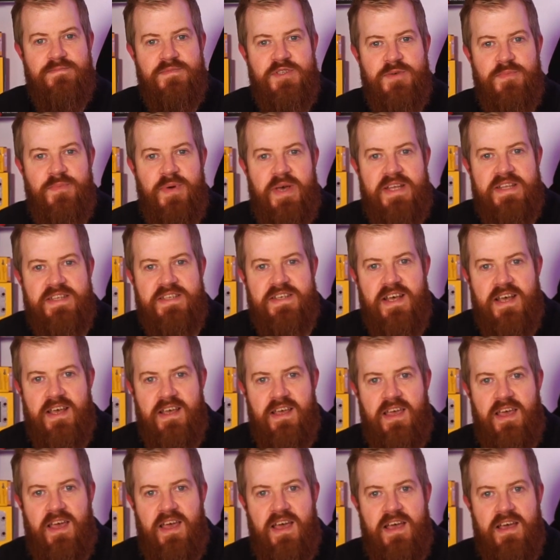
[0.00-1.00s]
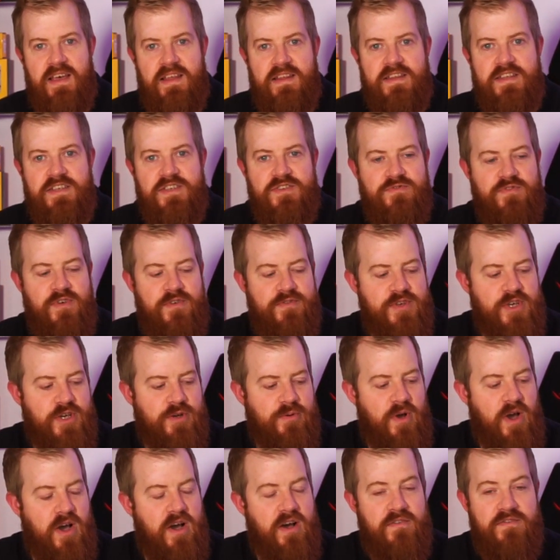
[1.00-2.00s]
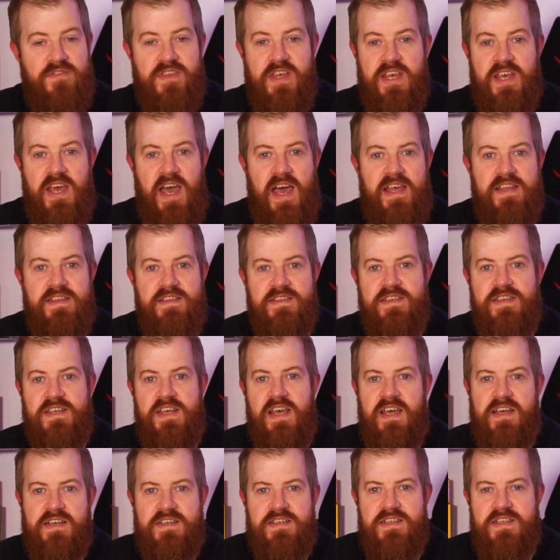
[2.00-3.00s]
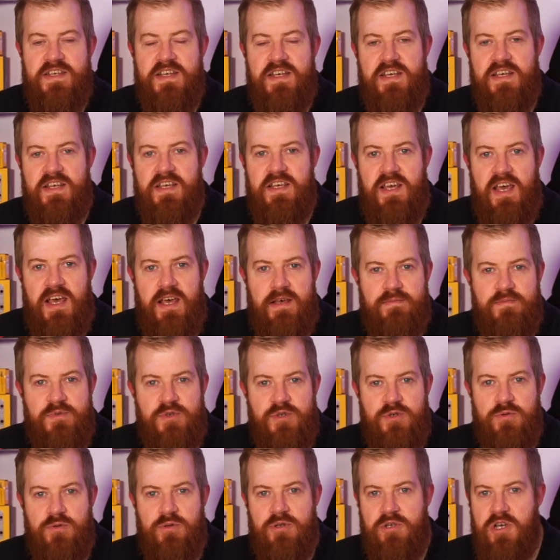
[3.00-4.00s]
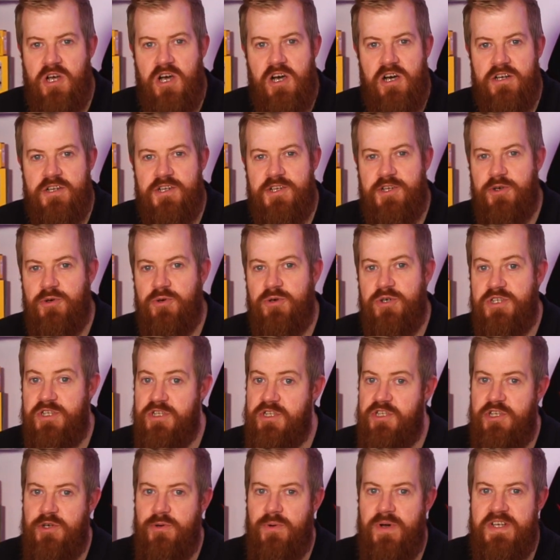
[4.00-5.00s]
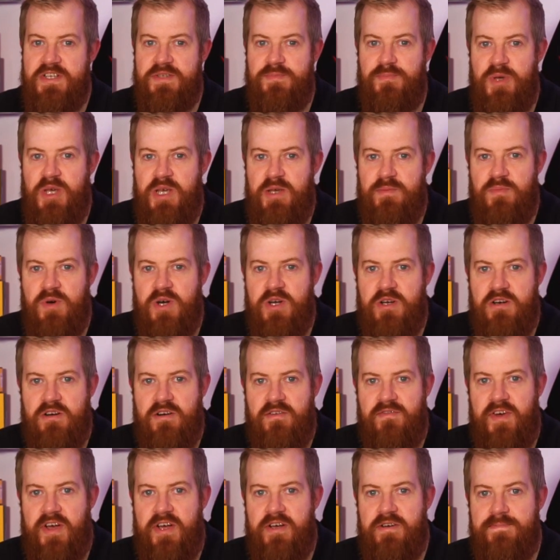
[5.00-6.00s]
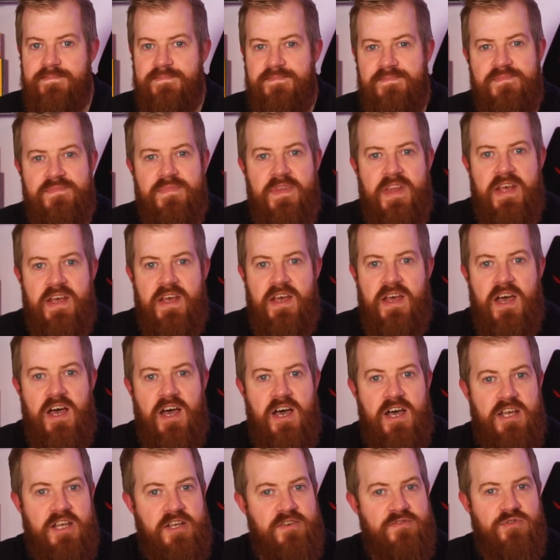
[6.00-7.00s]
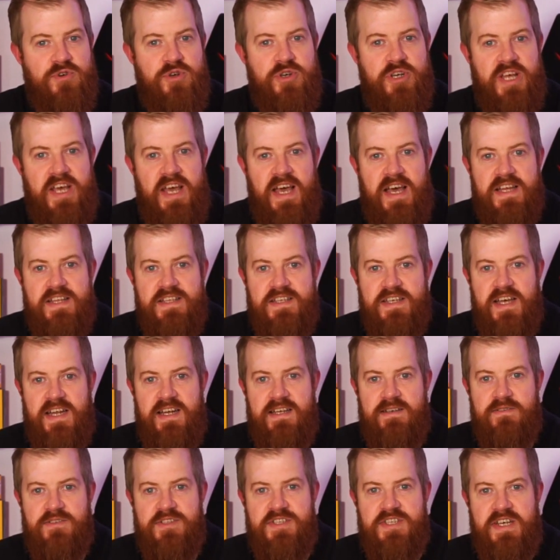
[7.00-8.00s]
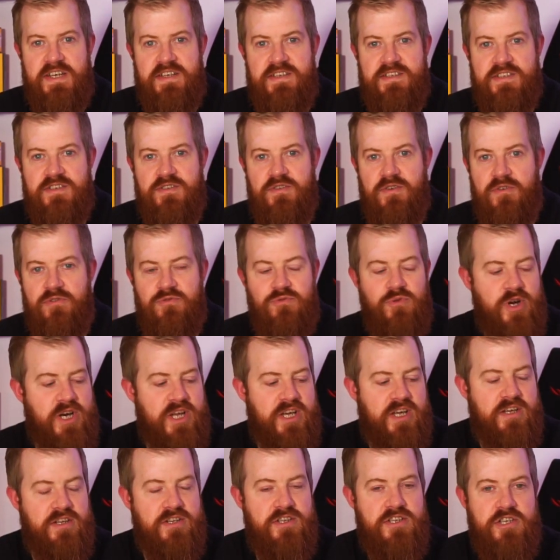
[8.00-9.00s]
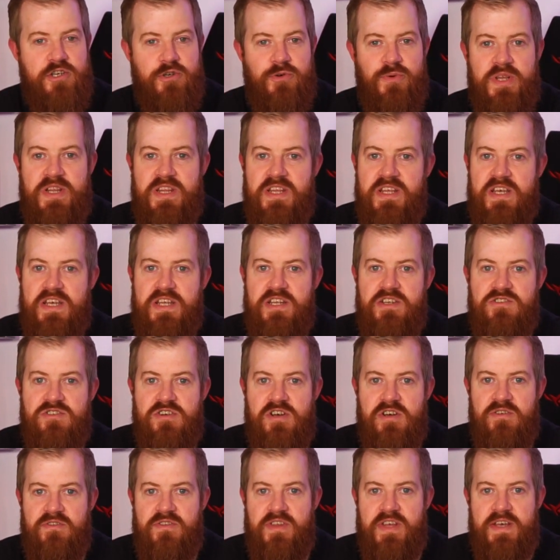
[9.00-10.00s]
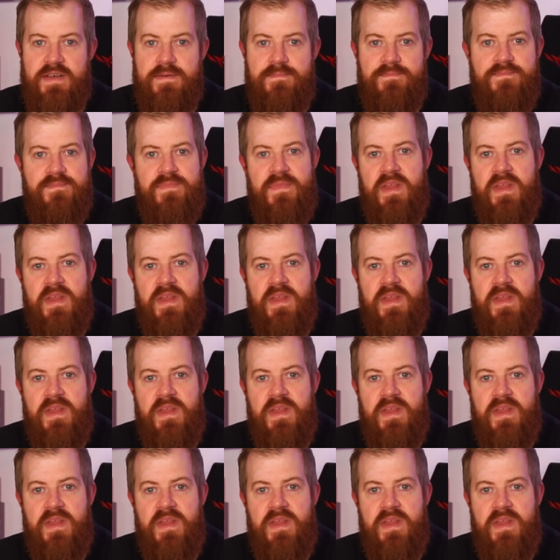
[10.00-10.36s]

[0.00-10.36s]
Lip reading: to BitTech and this review of the NZXT Capsule Cardioid USB microphone. You've already had a little taster of what it can do in the intro there.